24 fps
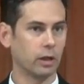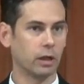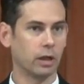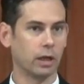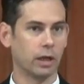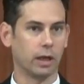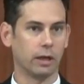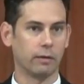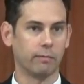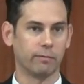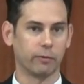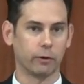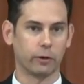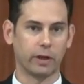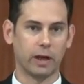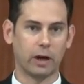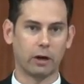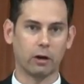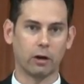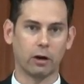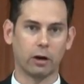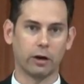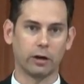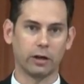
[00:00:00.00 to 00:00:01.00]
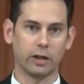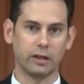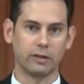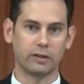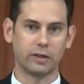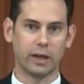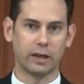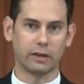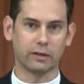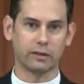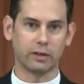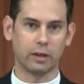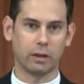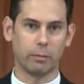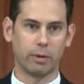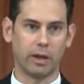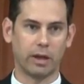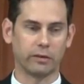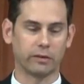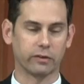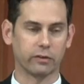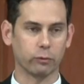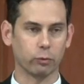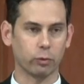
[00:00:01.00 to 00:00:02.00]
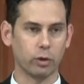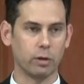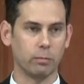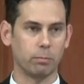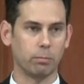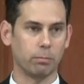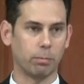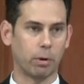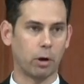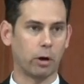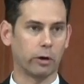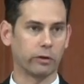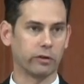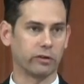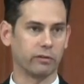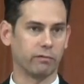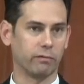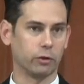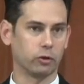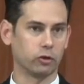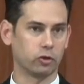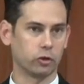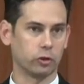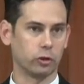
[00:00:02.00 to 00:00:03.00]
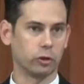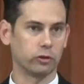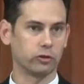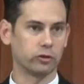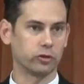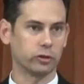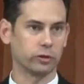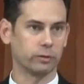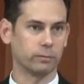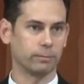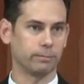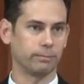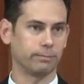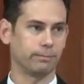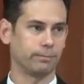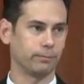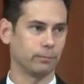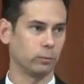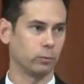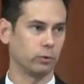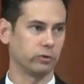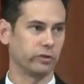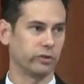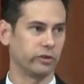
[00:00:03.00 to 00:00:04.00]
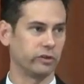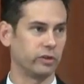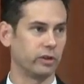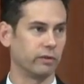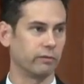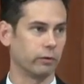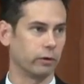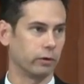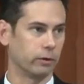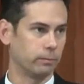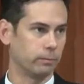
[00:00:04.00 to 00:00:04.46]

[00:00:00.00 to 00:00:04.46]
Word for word: Uh, for Gerhard, he takes them as three parts of the church, which is different.